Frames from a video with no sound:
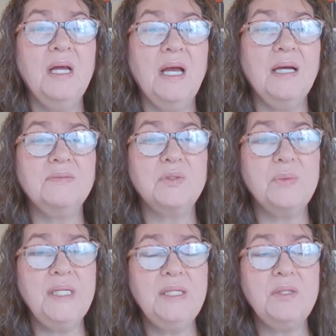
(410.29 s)
After
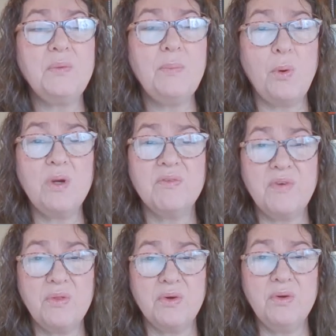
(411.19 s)
reading the report
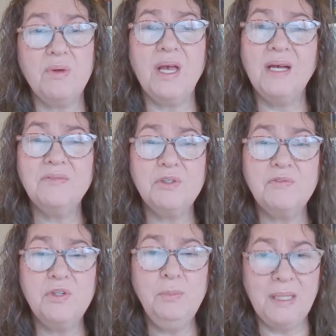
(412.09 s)
further, after a
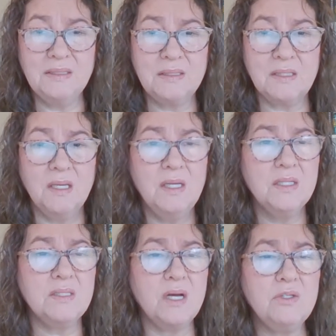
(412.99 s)
few months,
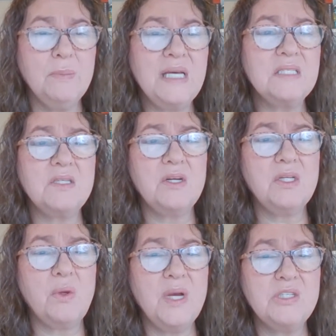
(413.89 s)
Dr. Bass
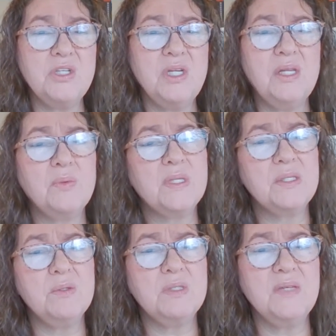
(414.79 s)
started questioning the
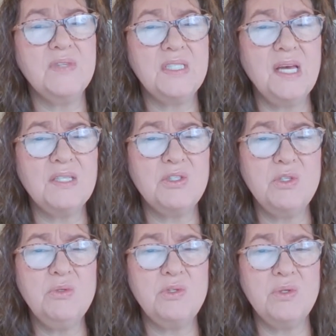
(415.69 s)
results of the test
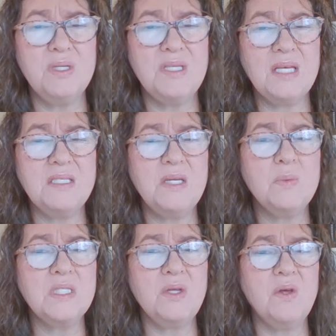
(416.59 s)
due to the testing
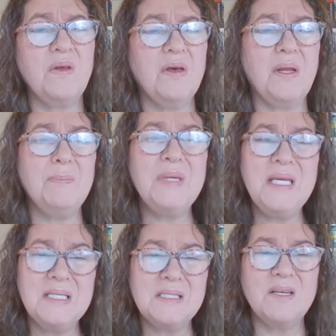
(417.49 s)
was done on a
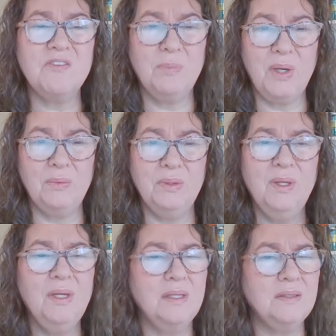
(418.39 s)
piece of bone,
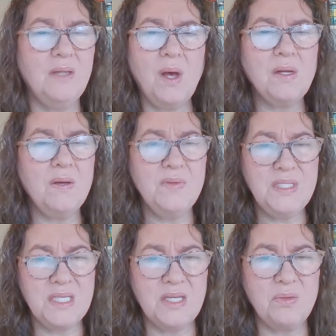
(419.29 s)
not on the
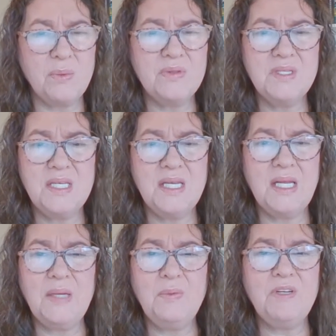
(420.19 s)
teeth where the
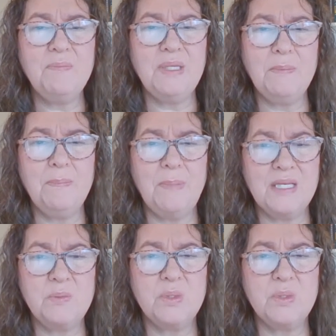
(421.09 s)
DNA would have been best